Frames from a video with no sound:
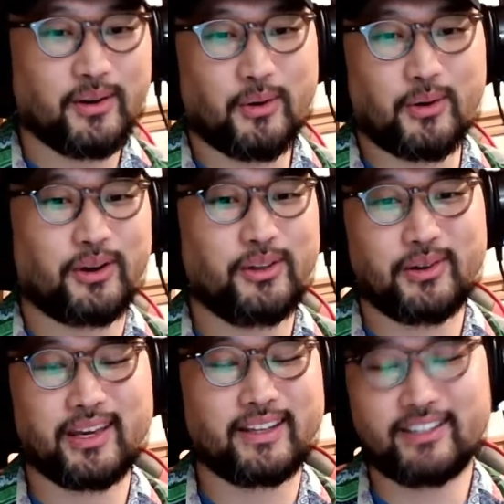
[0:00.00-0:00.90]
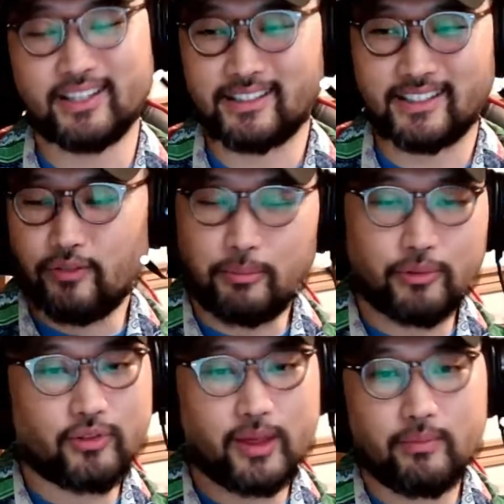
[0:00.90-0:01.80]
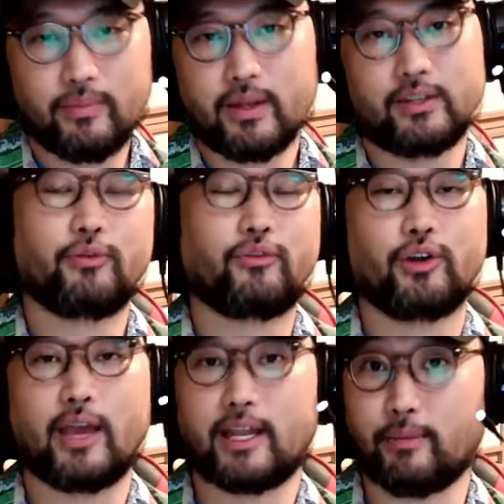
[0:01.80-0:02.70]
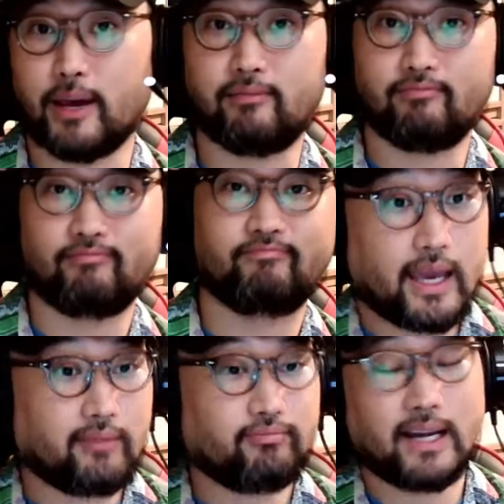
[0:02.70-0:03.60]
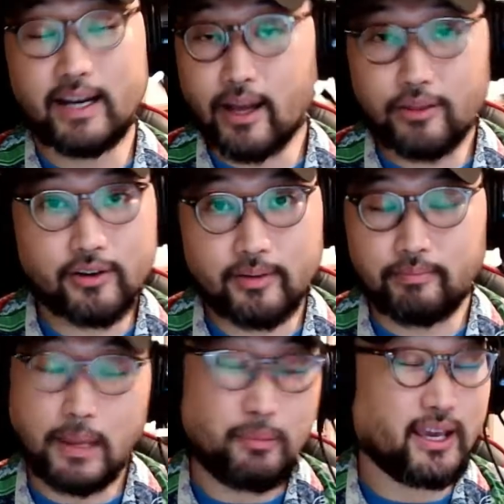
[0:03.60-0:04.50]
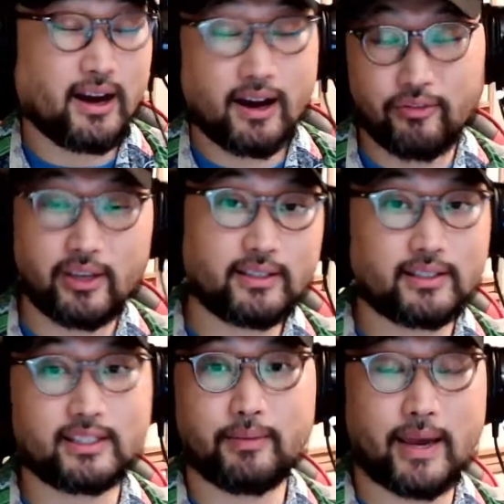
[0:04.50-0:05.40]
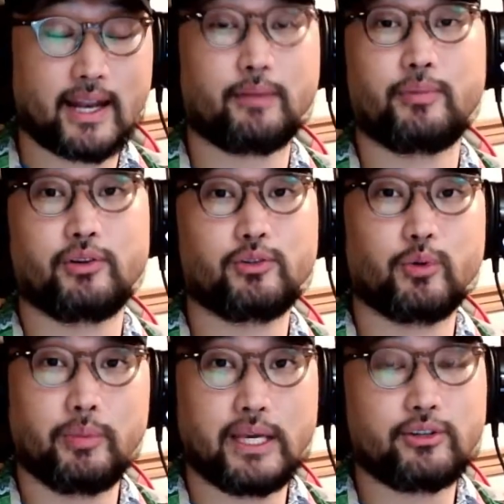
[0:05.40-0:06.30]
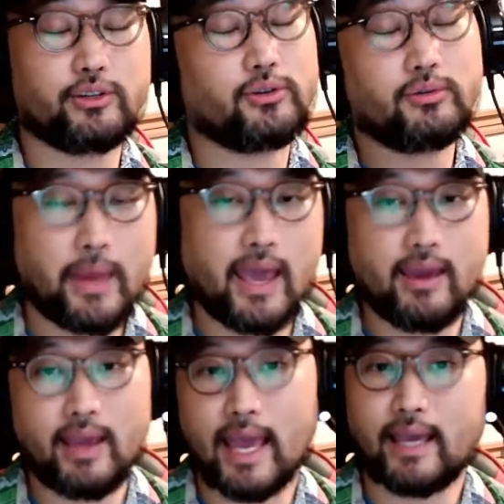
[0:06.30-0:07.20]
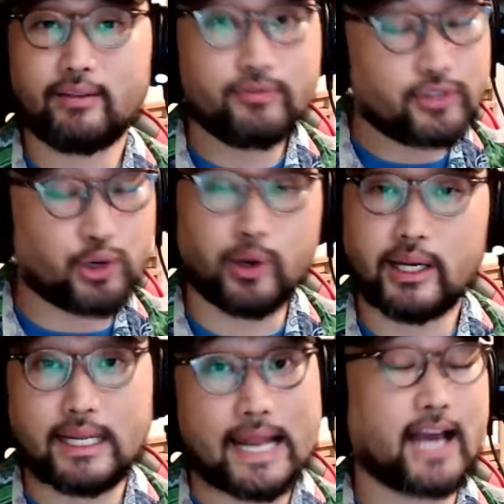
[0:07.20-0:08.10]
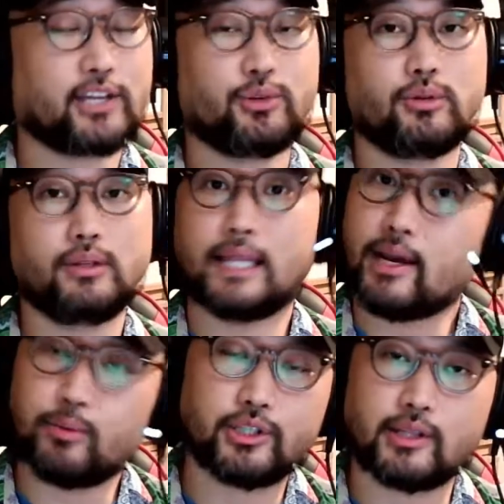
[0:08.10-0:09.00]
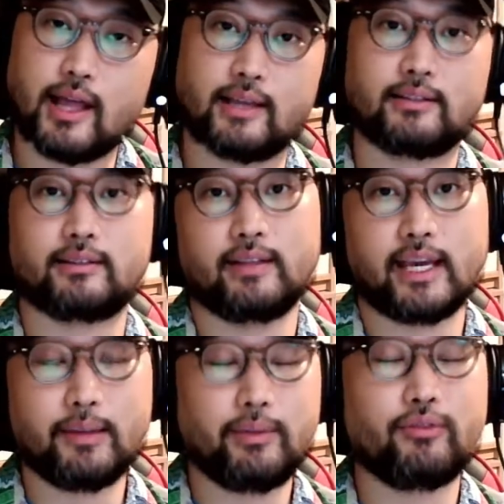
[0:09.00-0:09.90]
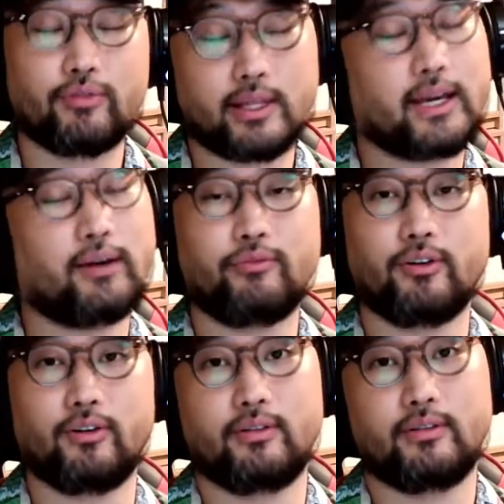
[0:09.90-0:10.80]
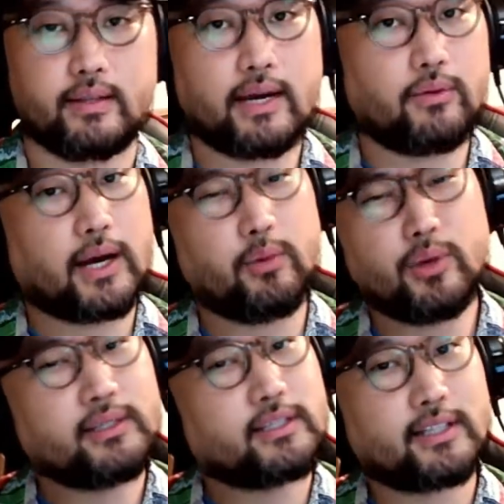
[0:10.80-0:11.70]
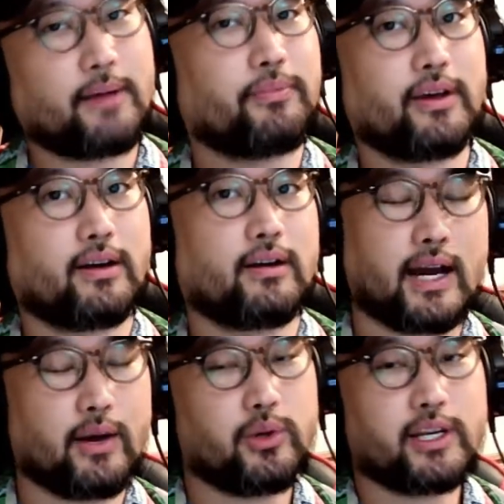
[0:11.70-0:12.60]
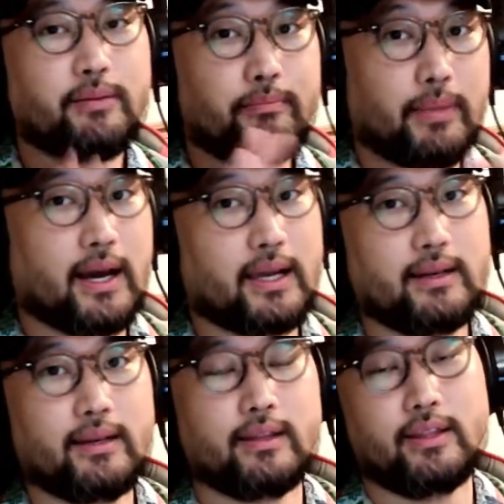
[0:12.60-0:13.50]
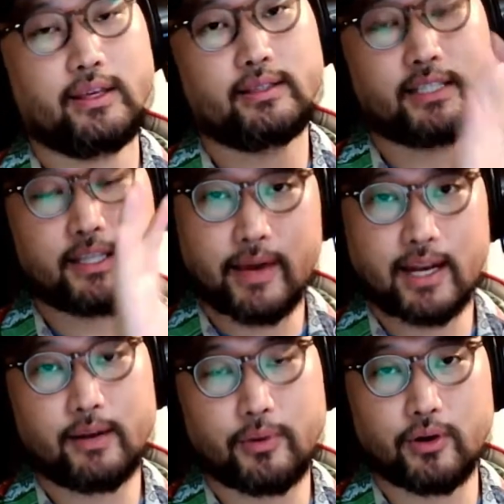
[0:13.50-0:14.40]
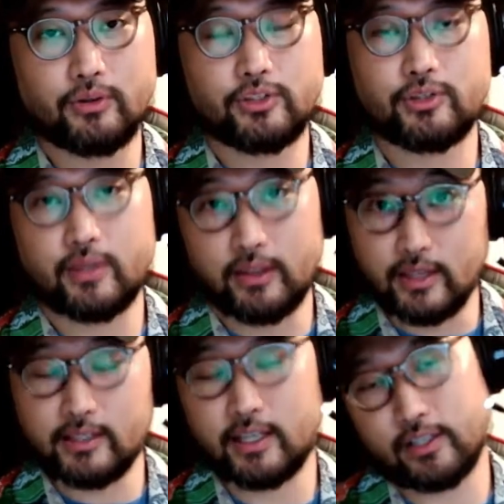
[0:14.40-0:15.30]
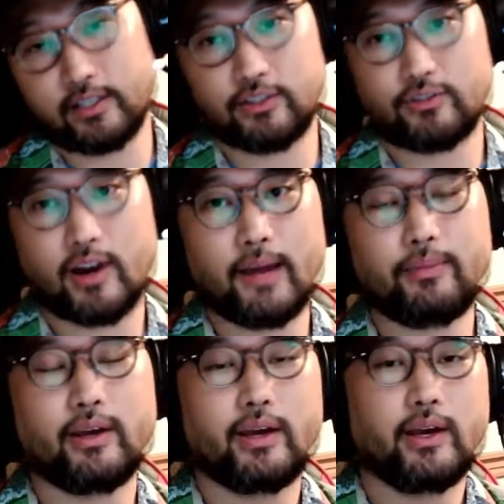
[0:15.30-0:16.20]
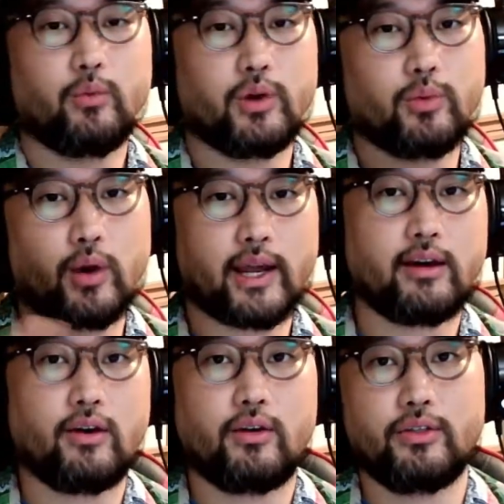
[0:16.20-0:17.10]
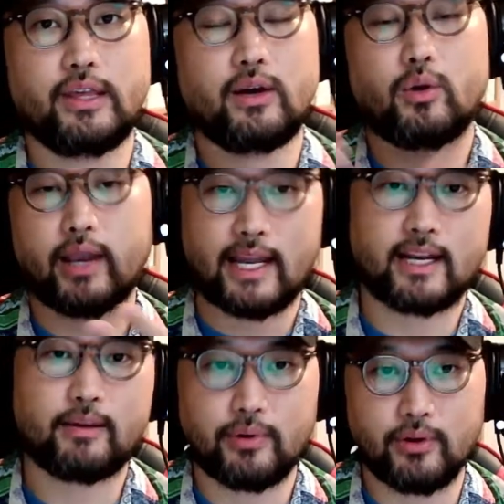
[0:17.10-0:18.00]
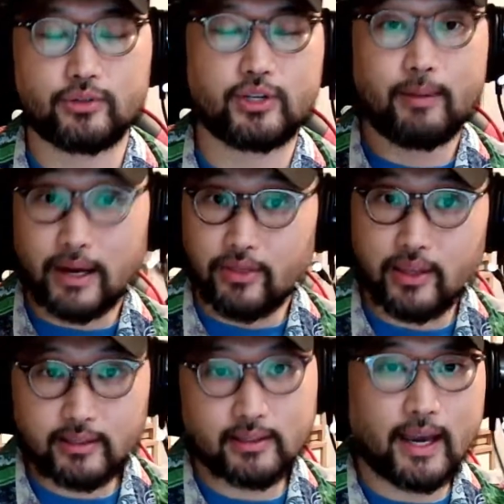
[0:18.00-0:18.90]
or you can just flip through them before you head to bed. And another maybe obvious systematic approach would be to pay and join an actual language class. They can be really helpful. Now, I wouldn't stop there. I would combine the systematic approach, the things I just described, with what I call the organic approach. And by this, I